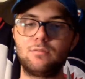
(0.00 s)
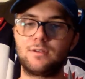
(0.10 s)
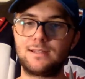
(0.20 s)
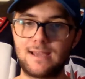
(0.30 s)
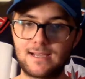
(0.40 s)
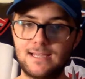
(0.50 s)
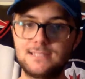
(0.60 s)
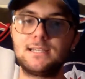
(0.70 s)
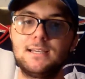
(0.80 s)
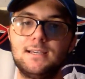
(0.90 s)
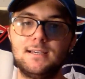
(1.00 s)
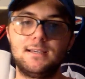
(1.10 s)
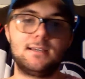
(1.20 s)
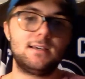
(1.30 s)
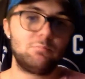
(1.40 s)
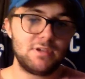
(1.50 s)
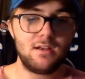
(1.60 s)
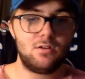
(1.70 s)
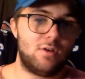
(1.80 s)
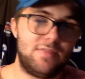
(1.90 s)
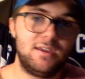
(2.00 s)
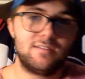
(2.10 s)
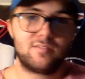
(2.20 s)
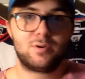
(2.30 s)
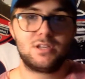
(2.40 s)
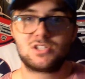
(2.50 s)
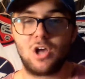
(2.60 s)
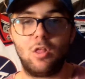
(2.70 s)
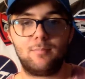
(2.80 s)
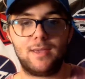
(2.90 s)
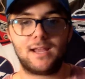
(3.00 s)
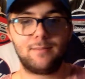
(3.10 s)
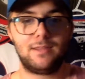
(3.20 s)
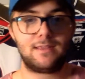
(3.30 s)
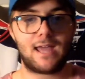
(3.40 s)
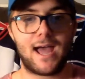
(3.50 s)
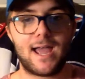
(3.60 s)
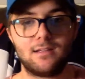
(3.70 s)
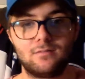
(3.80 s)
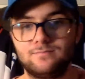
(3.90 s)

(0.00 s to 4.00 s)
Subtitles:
forget that, guys. But yeah, no, I think it's a pretty solid pick. I mean, the guy